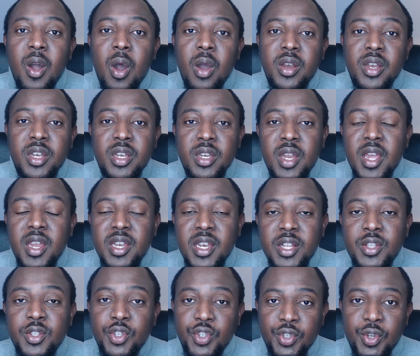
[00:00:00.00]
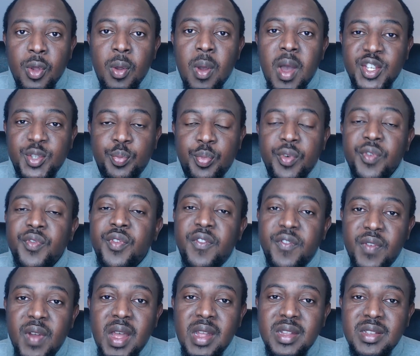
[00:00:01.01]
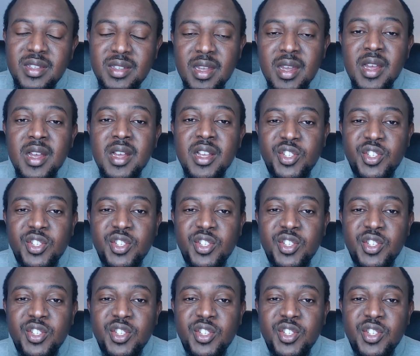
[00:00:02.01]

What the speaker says: or they need to show as proof of funds.